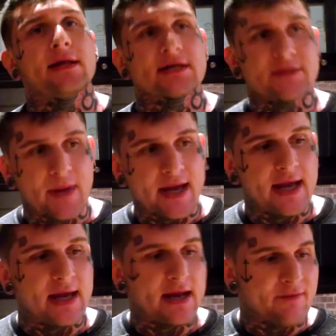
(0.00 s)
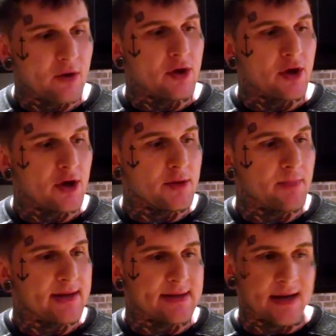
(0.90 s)
I had the speed. I felt
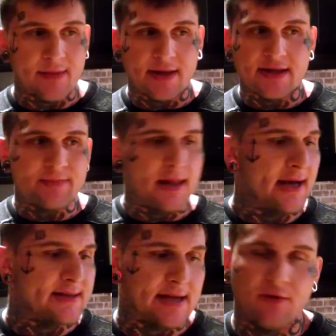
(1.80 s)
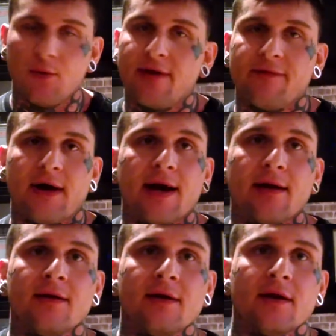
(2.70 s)
good. But, this is my last heavyweight
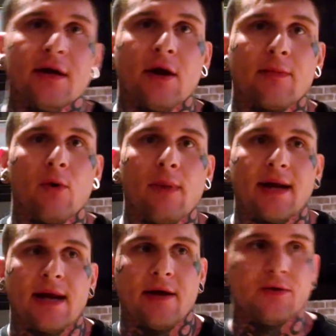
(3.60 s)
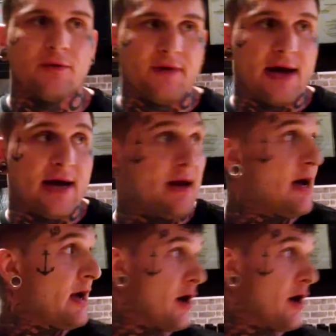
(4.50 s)
fight. I'm going back down to 205.